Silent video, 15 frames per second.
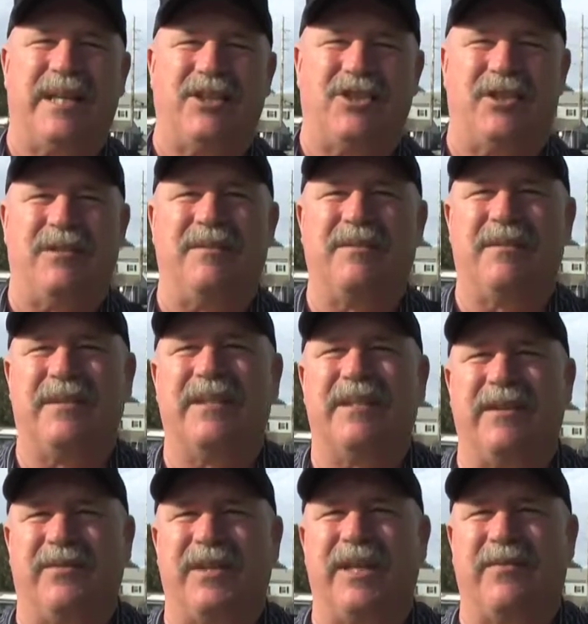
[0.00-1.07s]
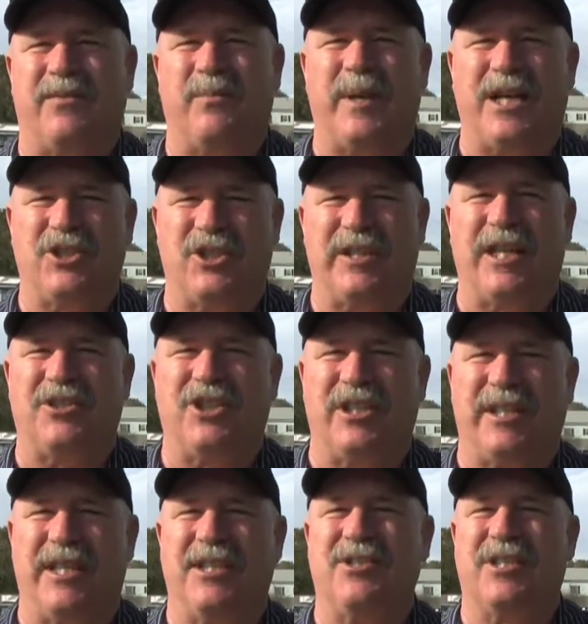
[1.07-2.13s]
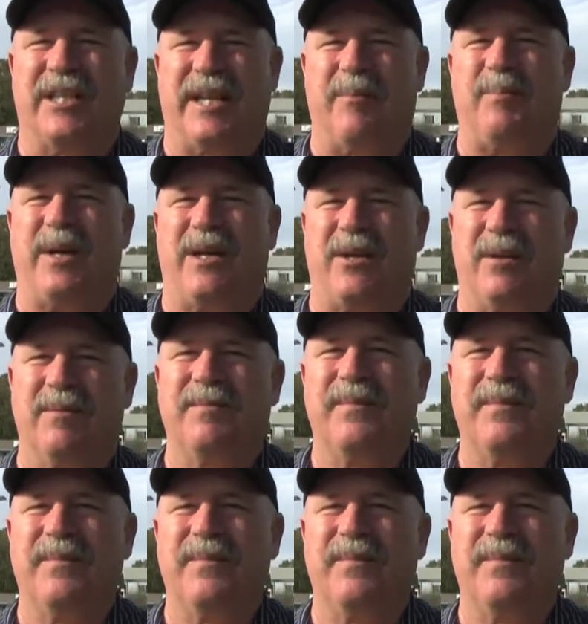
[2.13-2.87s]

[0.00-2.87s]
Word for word: they should give the information that she needs to get better.